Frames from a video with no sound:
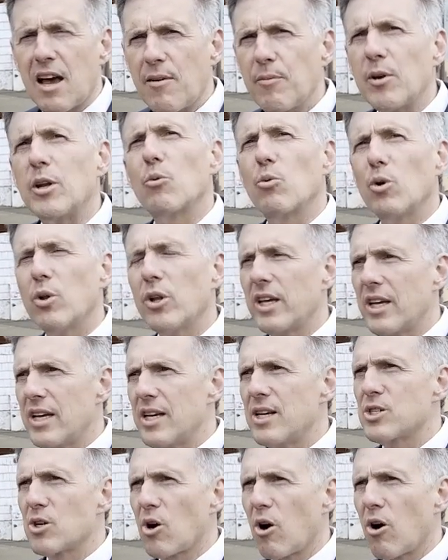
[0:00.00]
I mean, it really
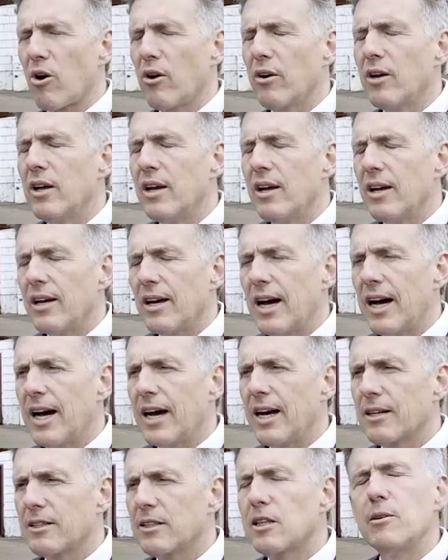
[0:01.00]
is our
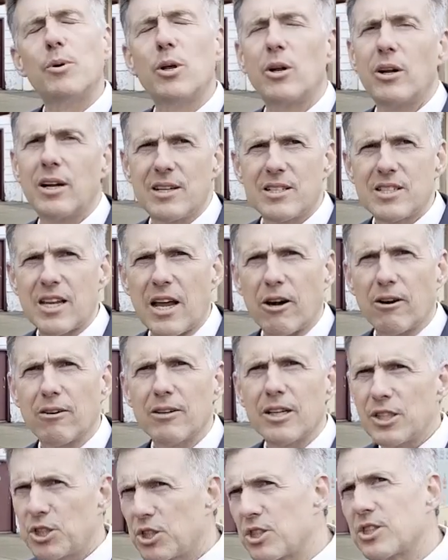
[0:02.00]
uh, community center.
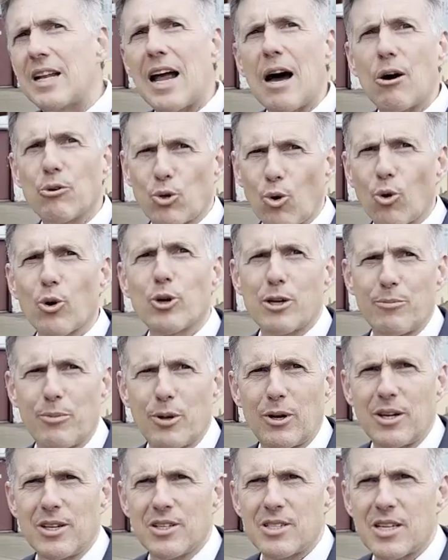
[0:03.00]
It's just an outdoor
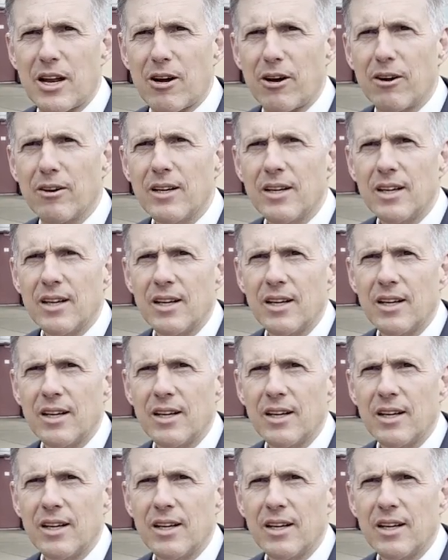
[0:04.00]
community center.